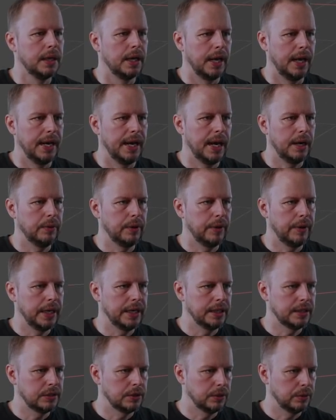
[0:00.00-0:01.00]
And now we're
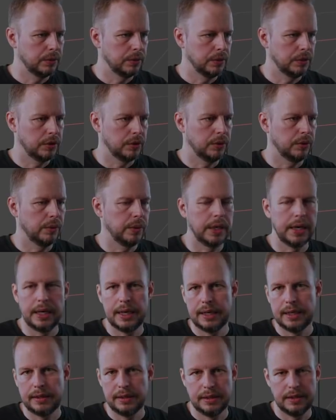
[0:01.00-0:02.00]
ready to do
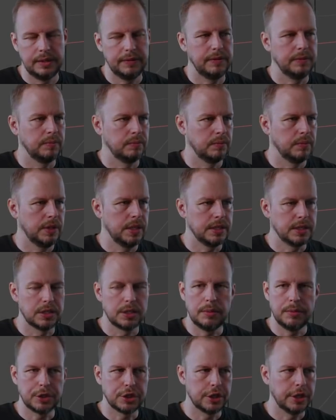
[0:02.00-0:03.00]
the
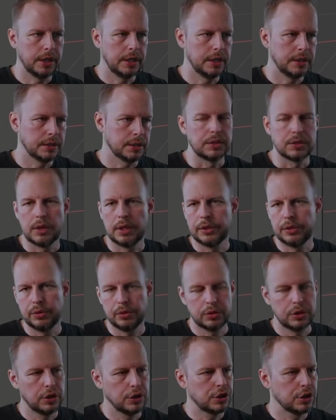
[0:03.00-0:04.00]
symmetry here. So I'll do
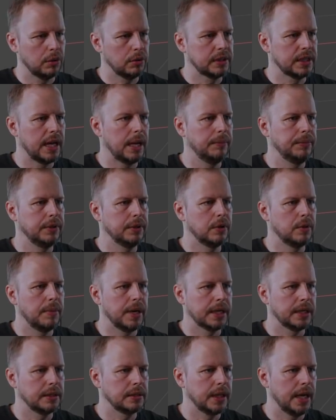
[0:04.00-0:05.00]
Control Tab to go
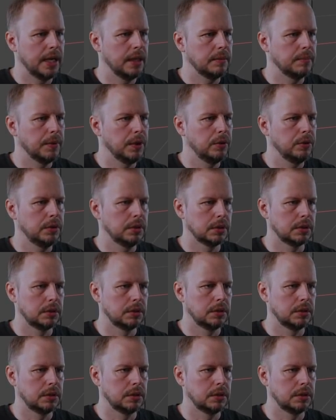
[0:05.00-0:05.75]
back into edit mode.